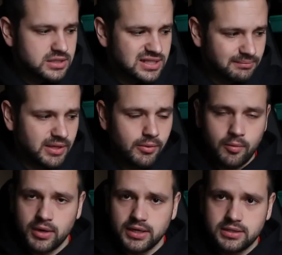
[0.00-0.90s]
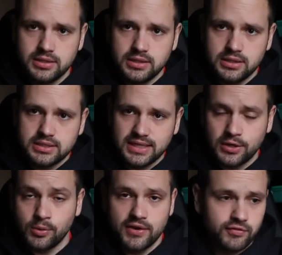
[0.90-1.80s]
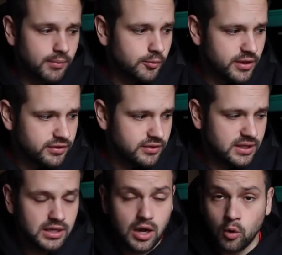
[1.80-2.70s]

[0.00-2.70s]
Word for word: something we wanted to, to get away from with the